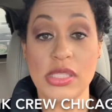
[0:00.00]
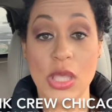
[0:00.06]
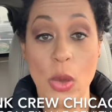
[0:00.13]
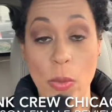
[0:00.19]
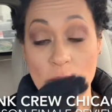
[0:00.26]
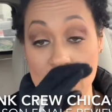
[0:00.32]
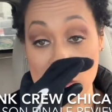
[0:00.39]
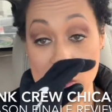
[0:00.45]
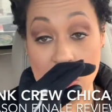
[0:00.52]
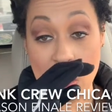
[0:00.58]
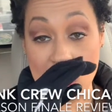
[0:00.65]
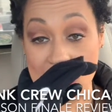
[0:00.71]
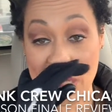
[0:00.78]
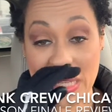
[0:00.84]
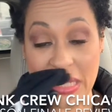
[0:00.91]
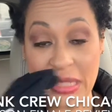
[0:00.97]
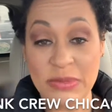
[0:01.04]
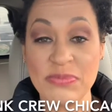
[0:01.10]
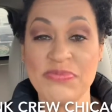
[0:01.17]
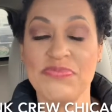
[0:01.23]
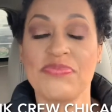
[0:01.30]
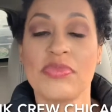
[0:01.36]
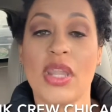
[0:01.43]
So when it started,
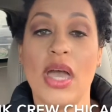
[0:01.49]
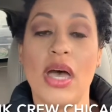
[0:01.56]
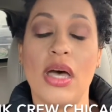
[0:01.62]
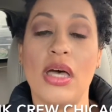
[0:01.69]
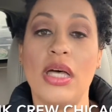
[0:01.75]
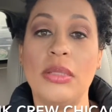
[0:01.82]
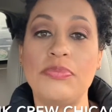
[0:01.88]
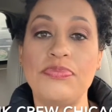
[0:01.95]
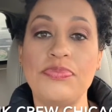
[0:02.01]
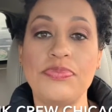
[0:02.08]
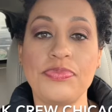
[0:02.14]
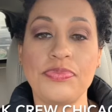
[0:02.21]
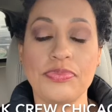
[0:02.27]
um,